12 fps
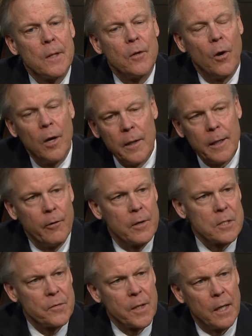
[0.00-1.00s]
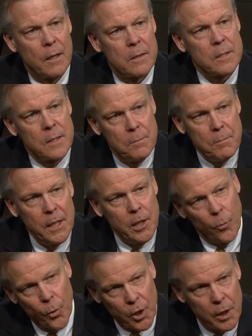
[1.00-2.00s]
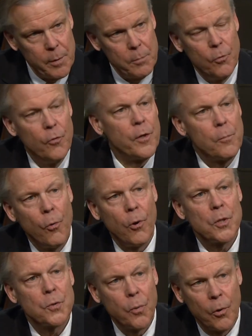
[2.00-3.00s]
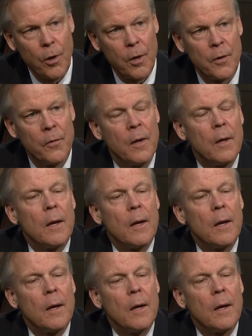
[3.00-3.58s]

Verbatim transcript: in all areas of the arts and media, we're going to be moving more toward